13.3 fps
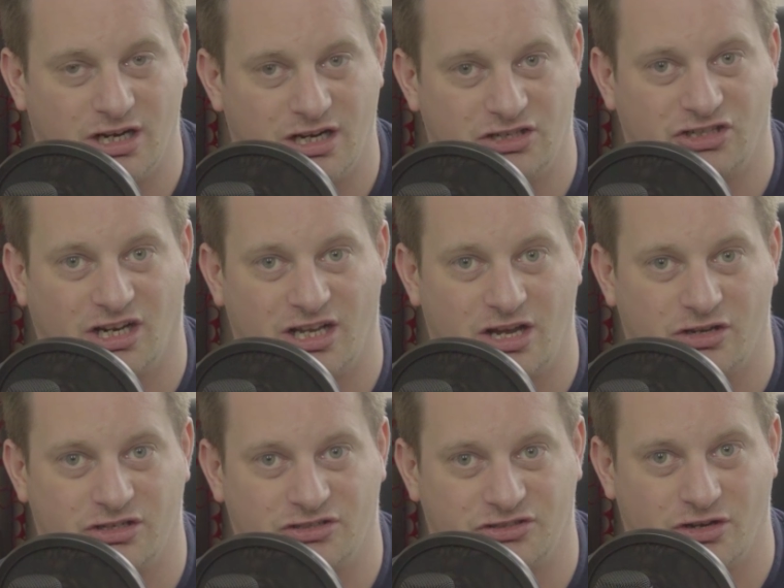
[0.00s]
Initially,
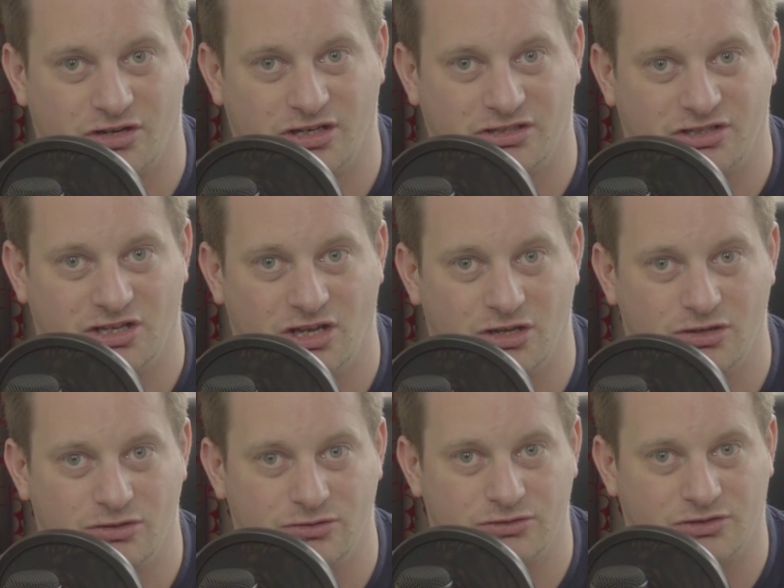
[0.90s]
I decided to
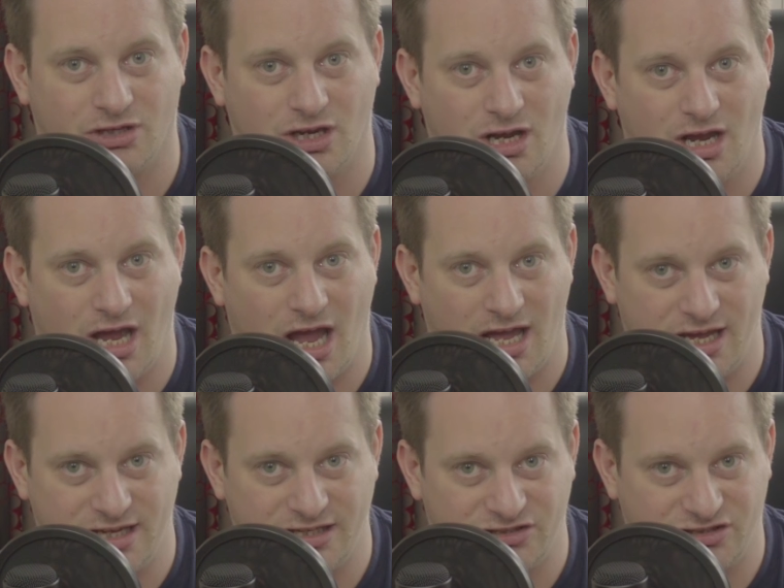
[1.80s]
use
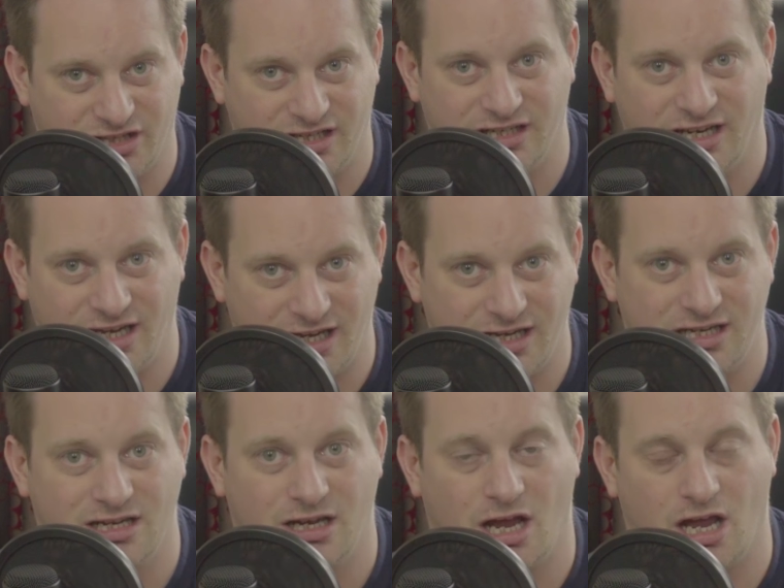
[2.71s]
a CD,